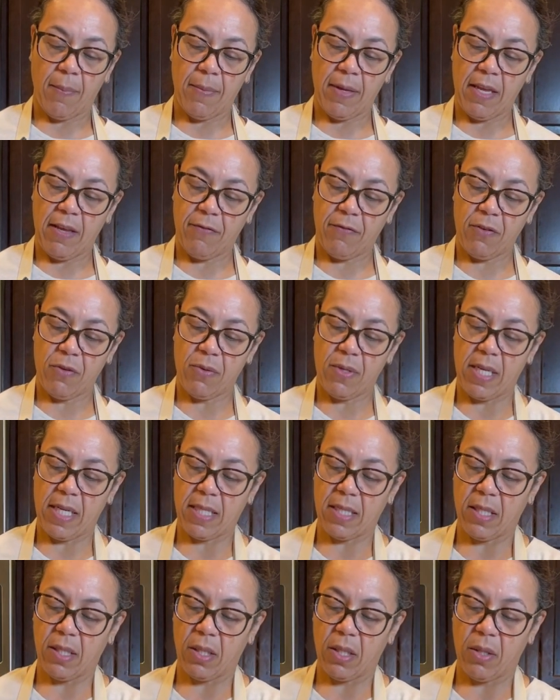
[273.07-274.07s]
If you
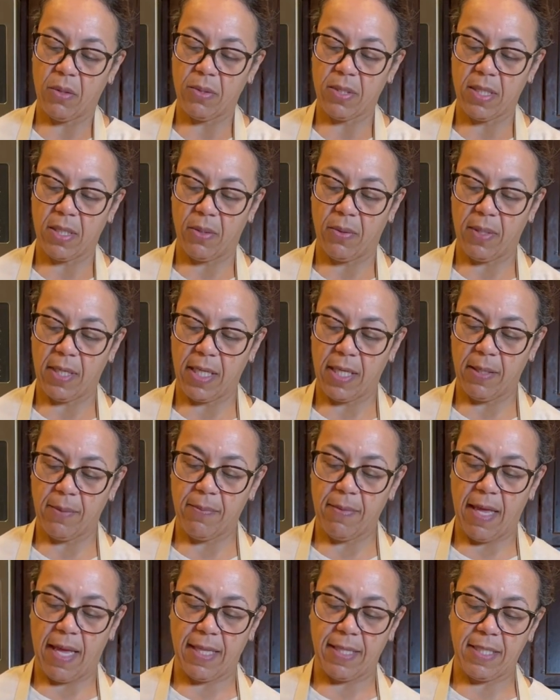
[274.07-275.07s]
need the low
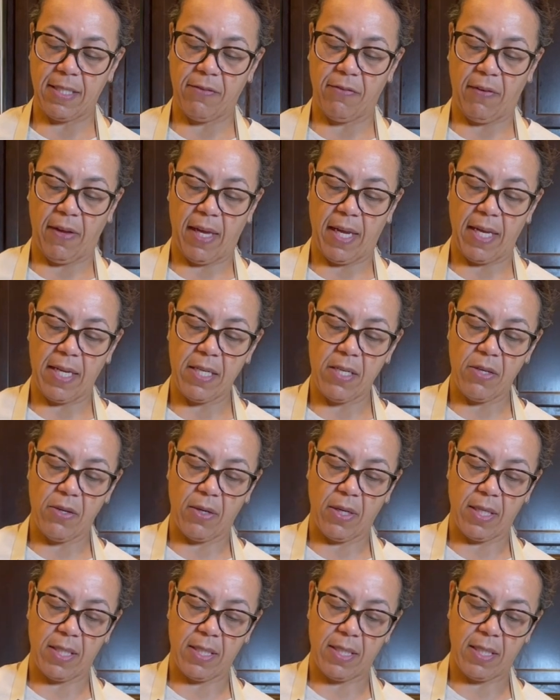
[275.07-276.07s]
sodium, that's fine. You
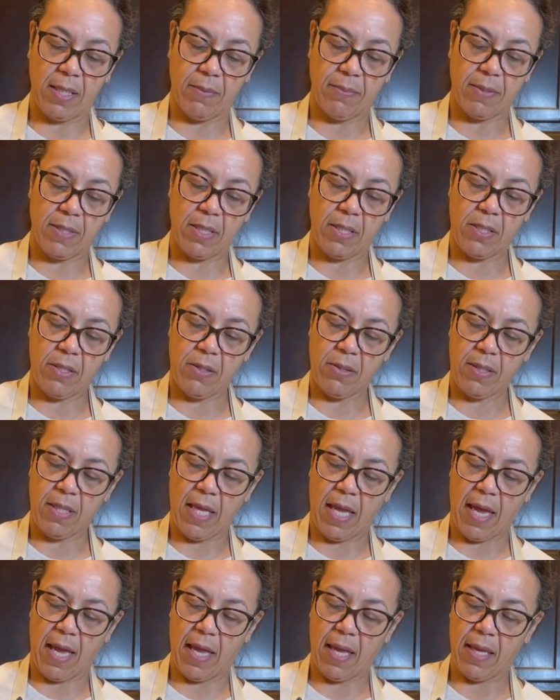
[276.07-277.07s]
can substitute
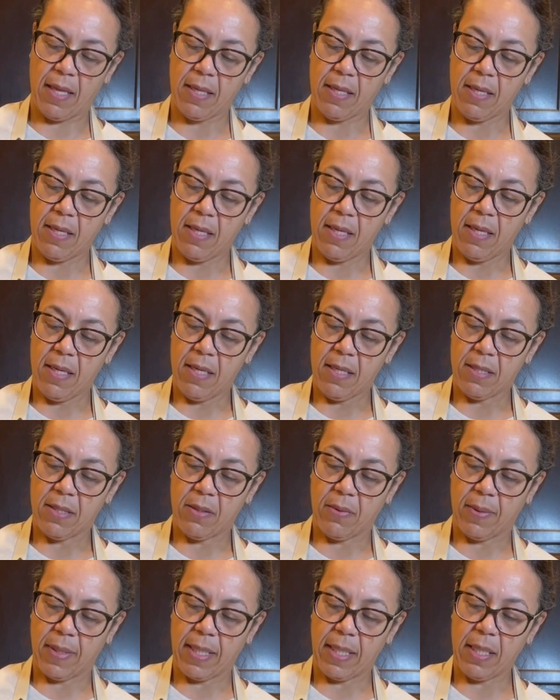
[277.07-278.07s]
that.
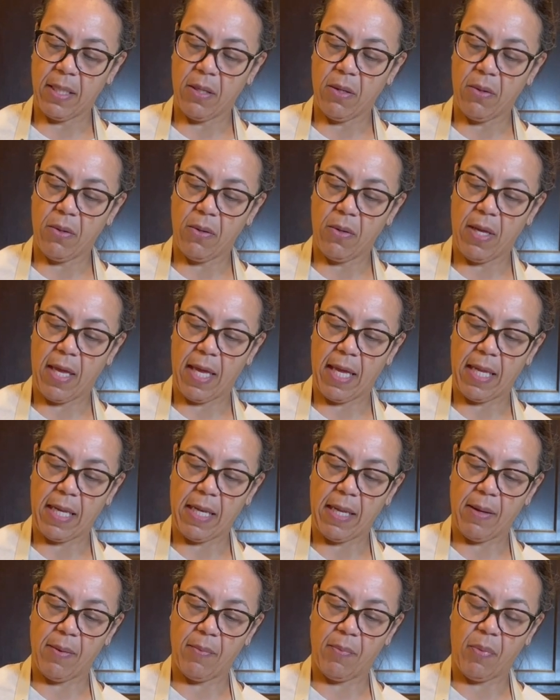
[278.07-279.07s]
So we're going to go ahead
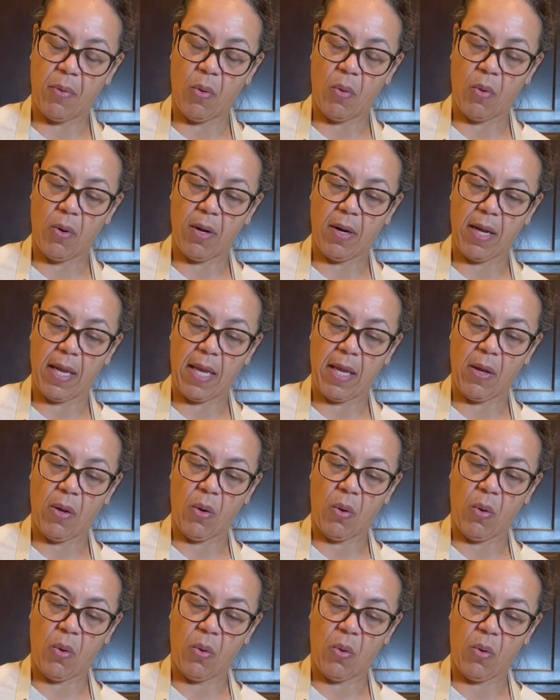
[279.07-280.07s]
and pour a
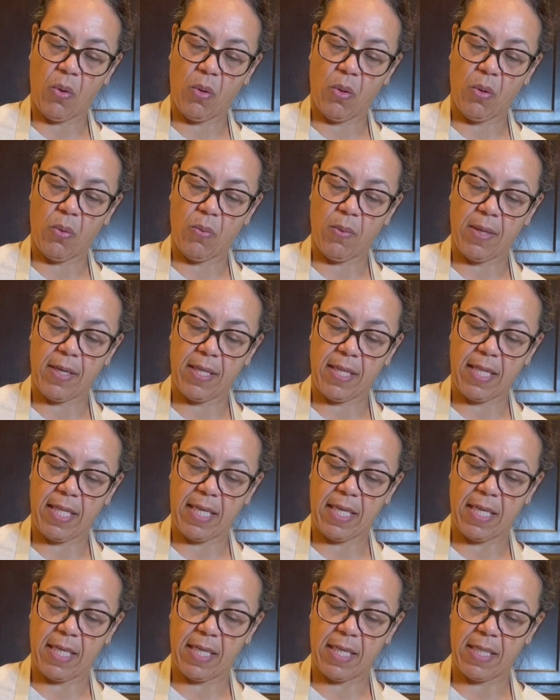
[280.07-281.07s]
whole one of
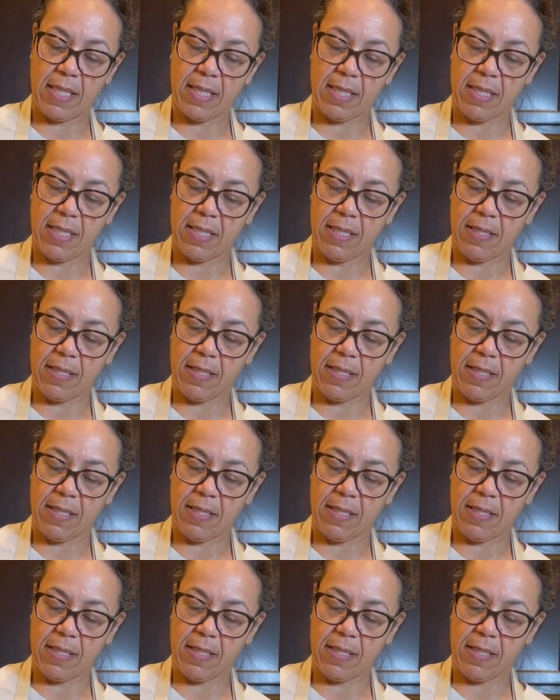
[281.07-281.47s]
these